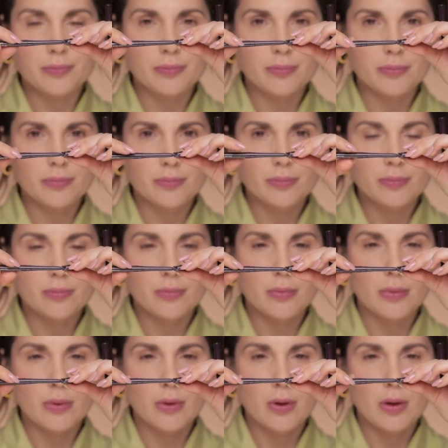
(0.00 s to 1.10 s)
make sure
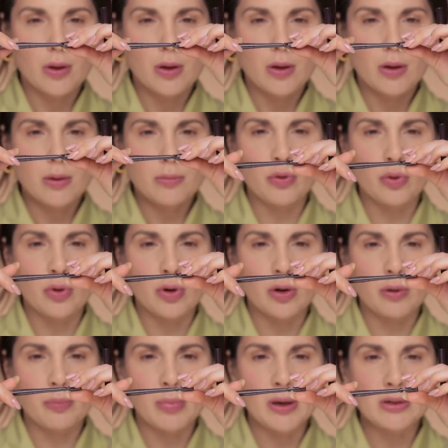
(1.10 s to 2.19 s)
the tip of
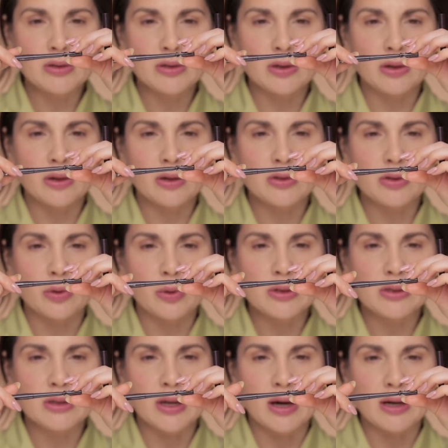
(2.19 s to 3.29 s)
your pencil is
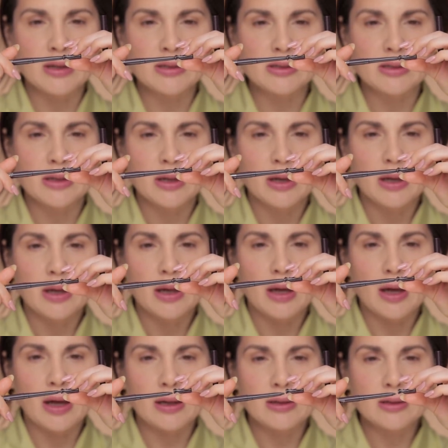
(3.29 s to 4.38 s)
always nice
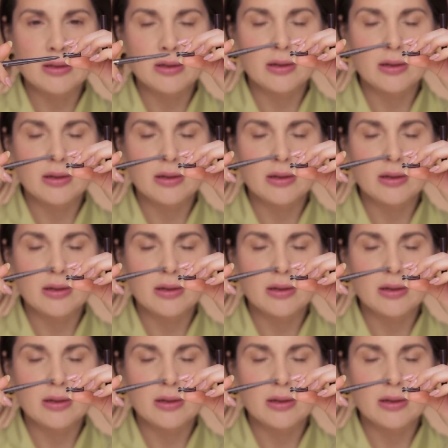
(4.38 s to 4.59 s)
and